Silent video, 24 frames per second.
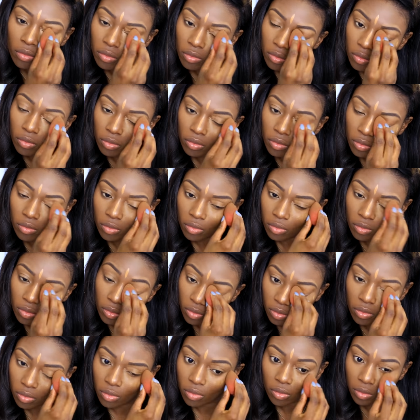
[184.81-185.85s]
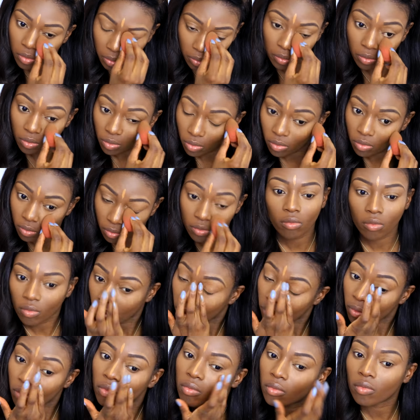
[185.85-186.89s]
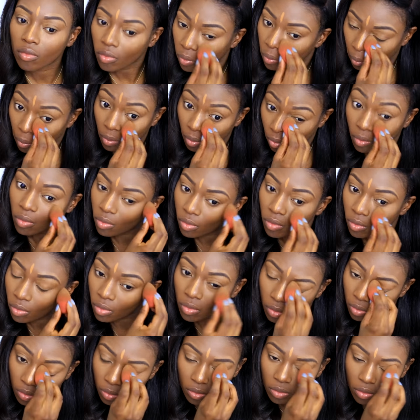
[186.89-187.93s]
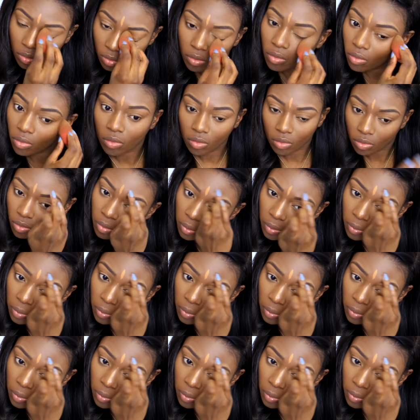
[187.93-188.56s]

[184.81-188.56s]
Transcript: to bring my concealer quite low down my face as well.